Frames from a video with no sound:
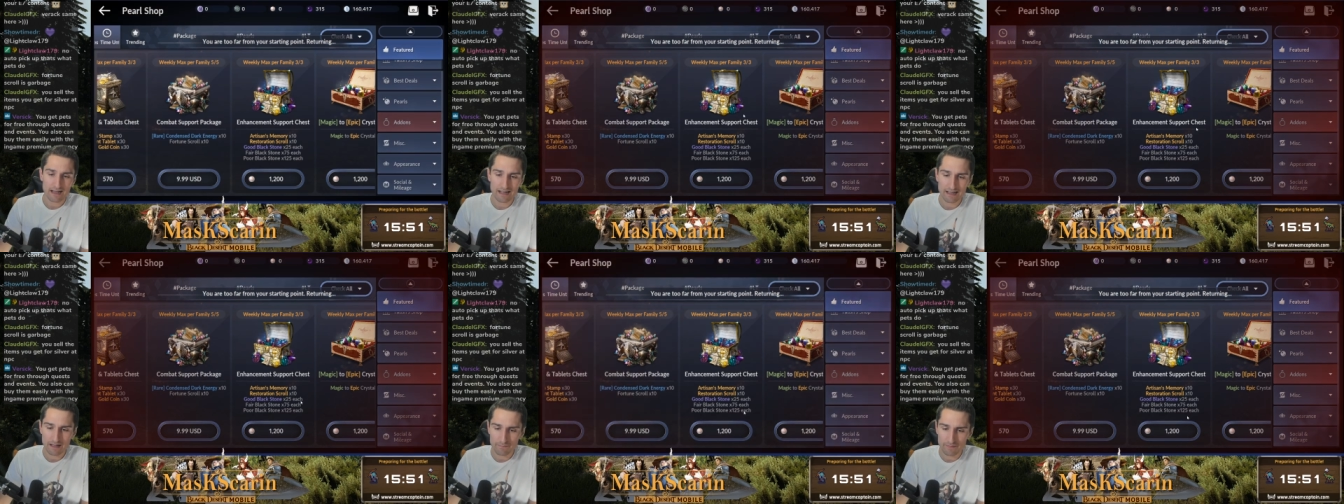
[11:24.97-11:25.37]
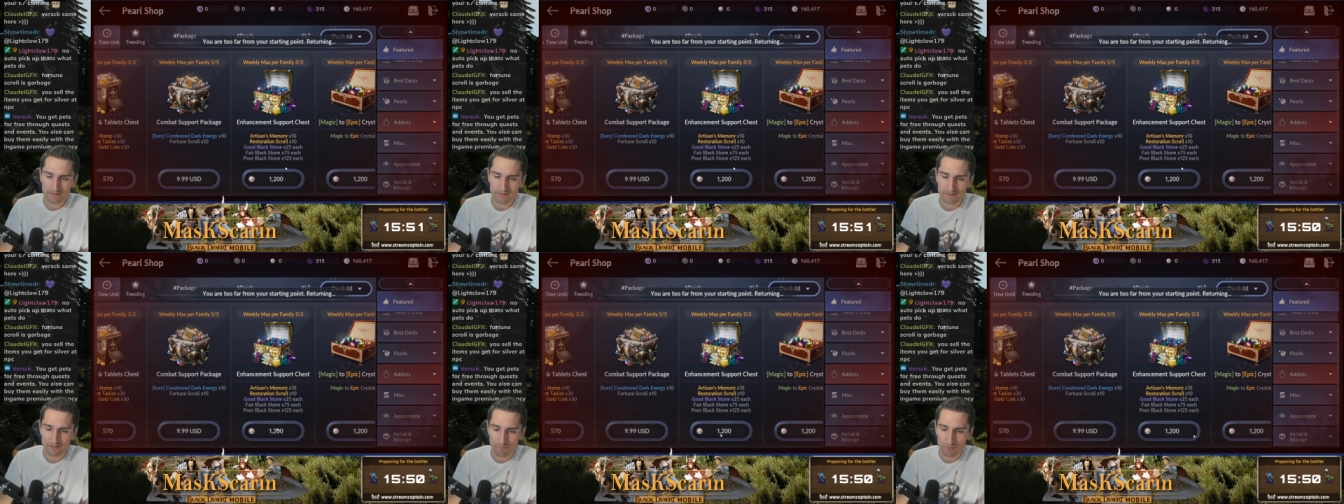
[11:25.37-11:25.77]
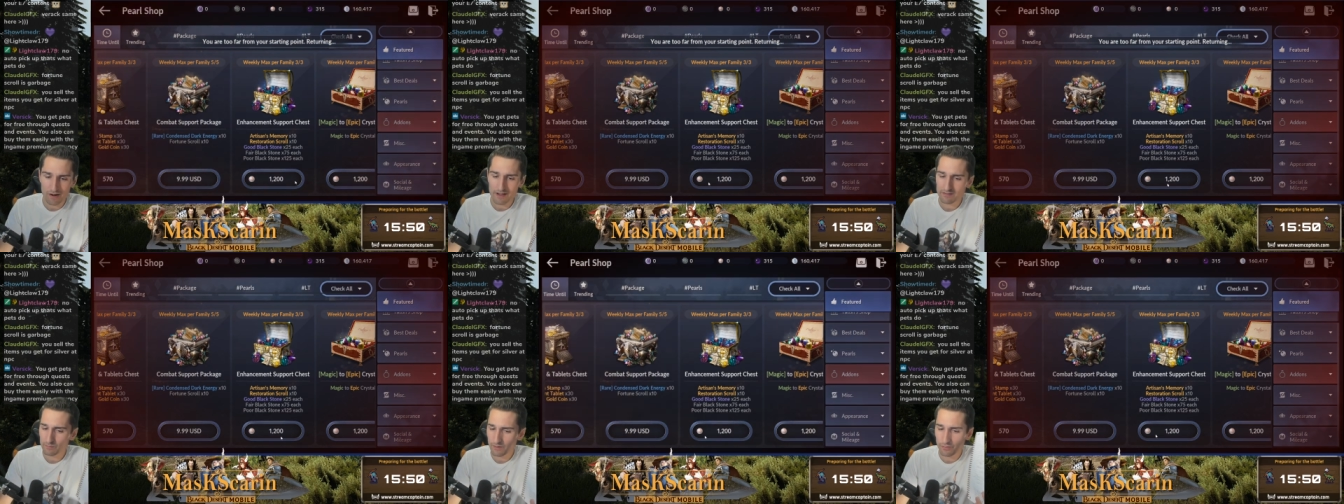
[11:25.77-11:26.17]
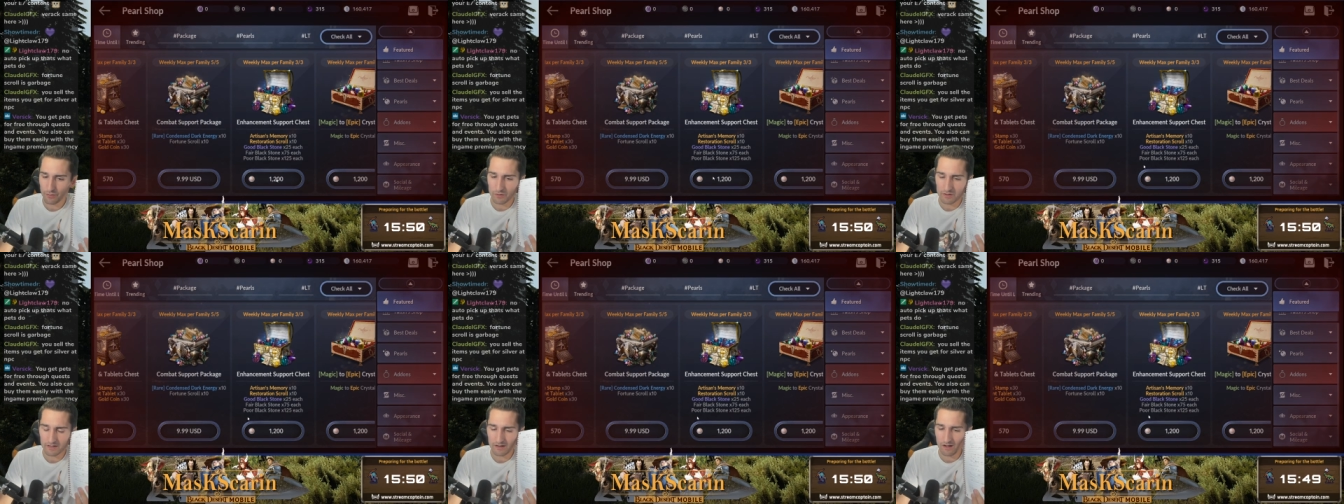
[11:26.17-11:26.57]
I, this is approximately
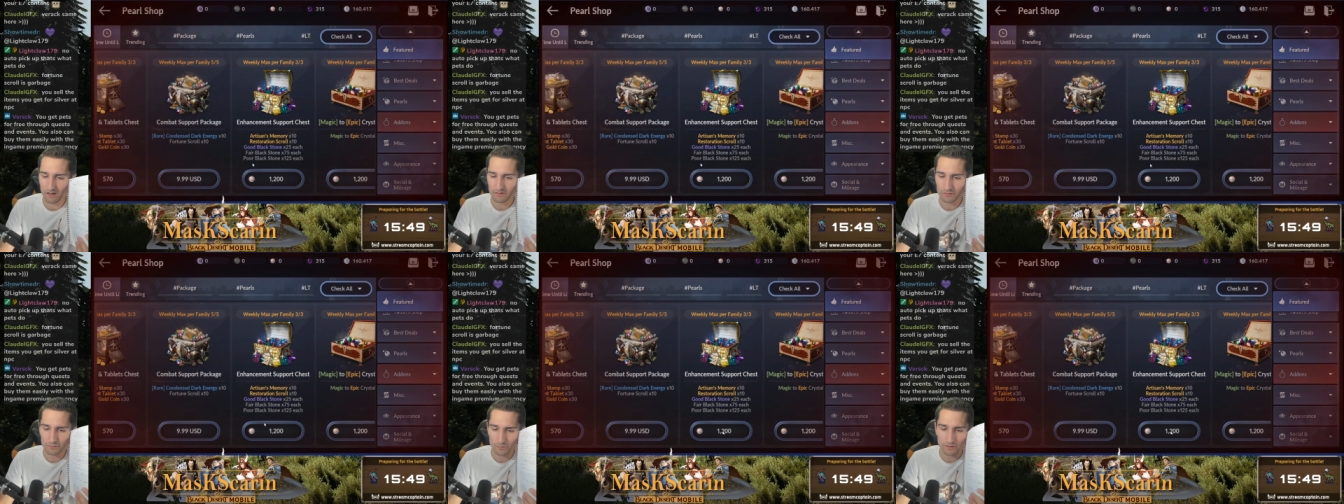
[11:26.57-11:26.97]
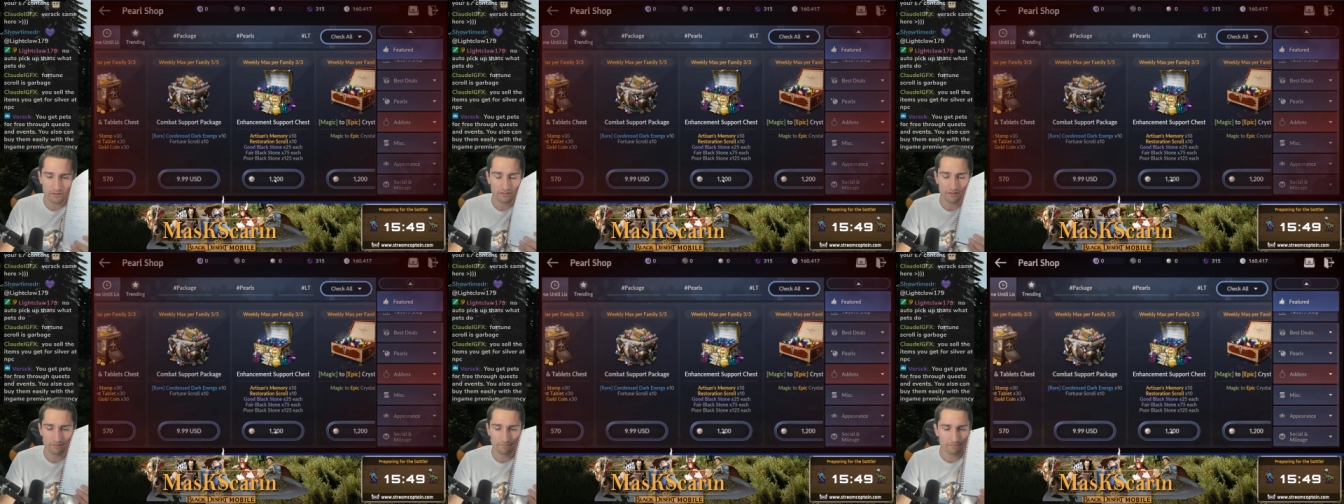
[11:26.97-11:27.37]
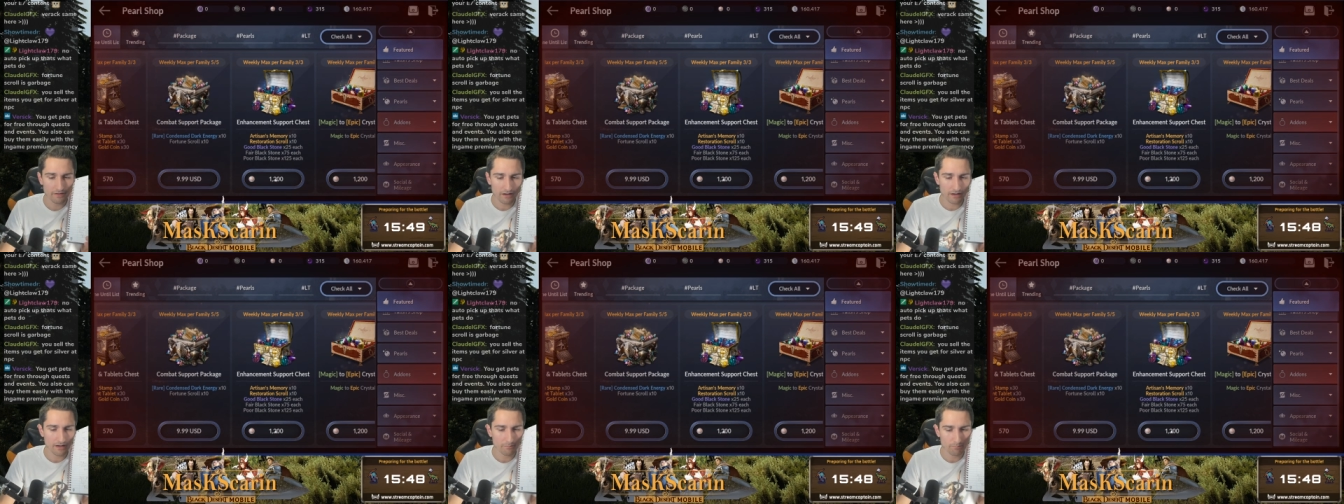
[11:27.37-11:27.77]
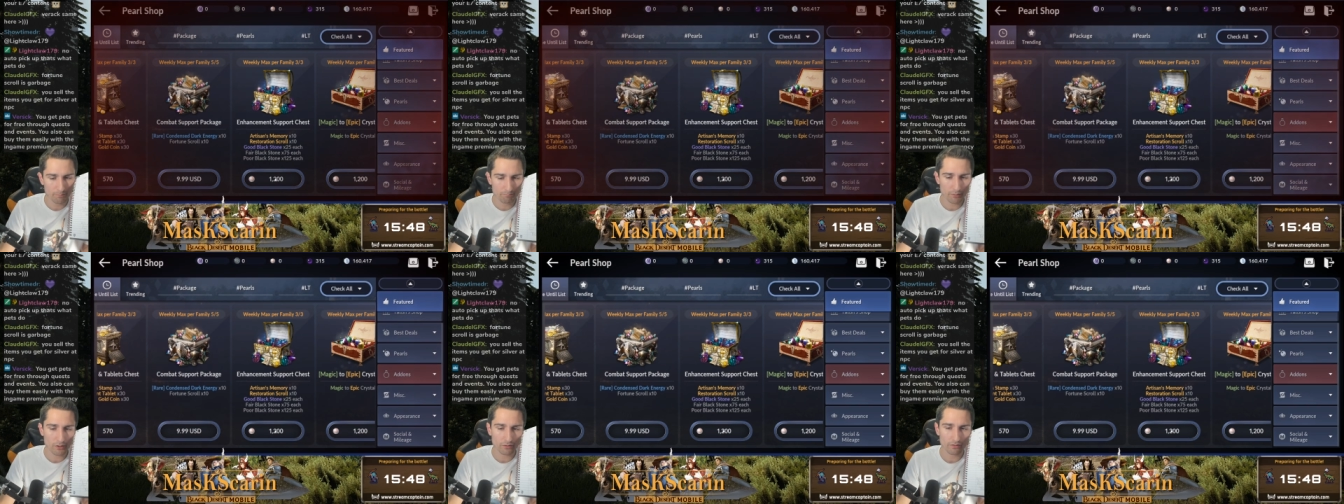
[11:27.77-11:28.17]
$30 worth of uh,
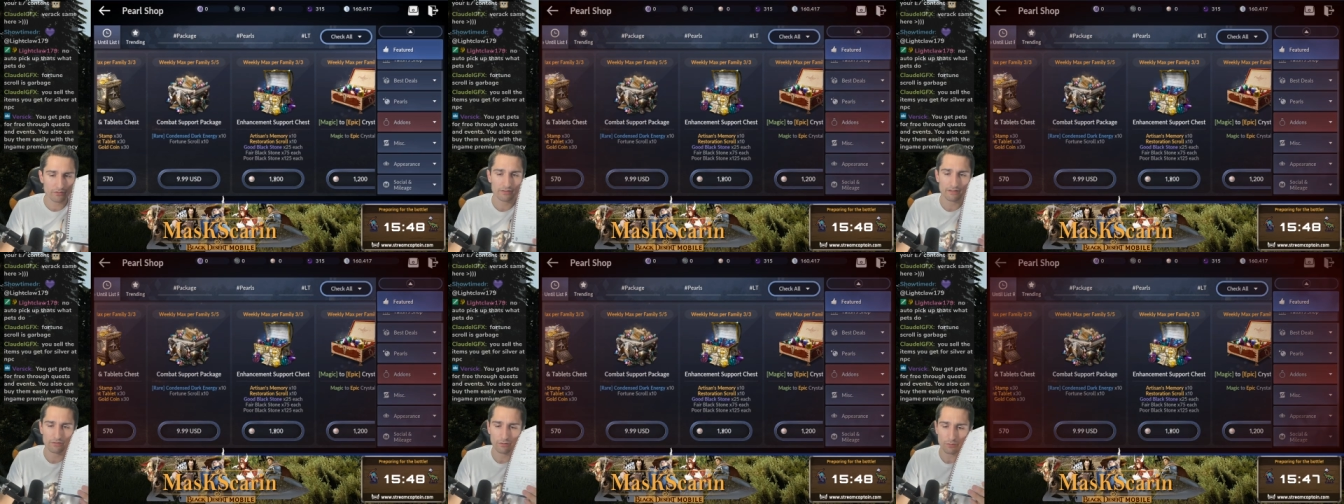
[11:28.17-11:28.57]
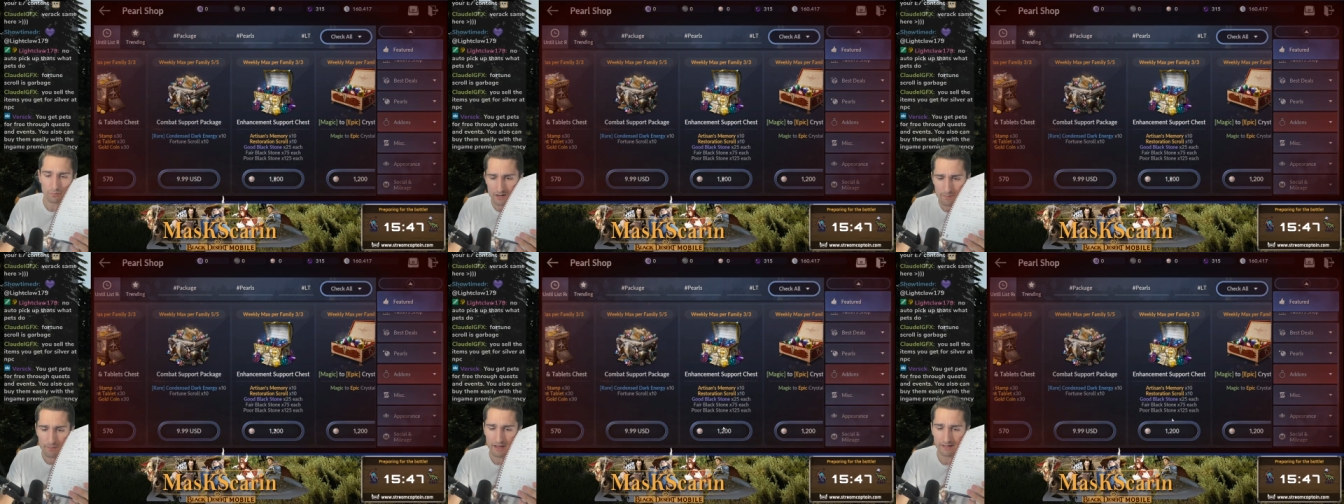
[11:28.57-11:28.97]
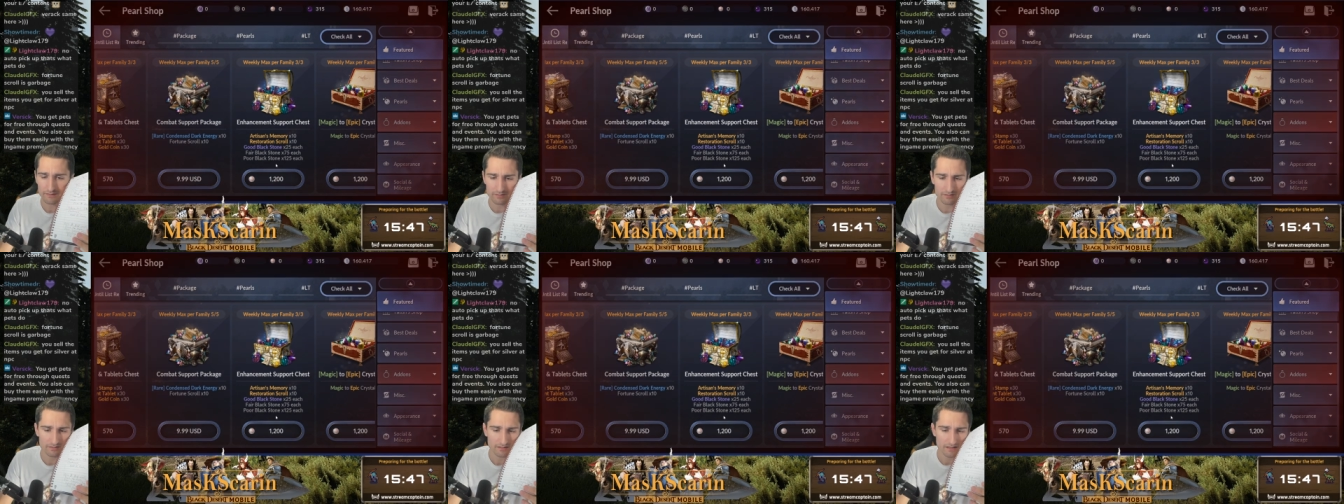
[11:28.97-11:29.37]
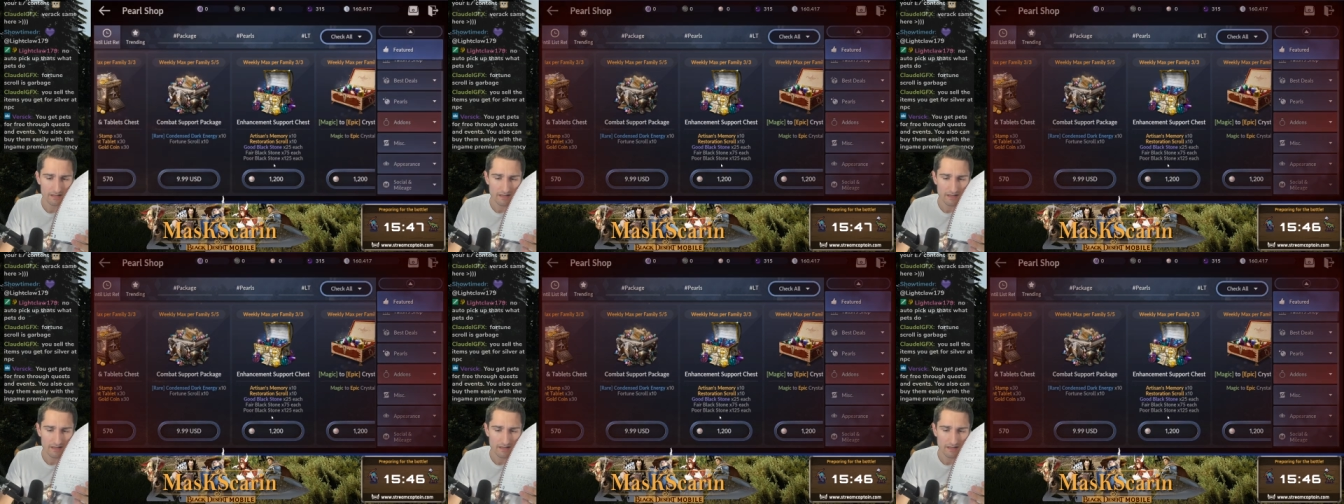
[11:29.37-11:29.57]
pearls. That's three pets.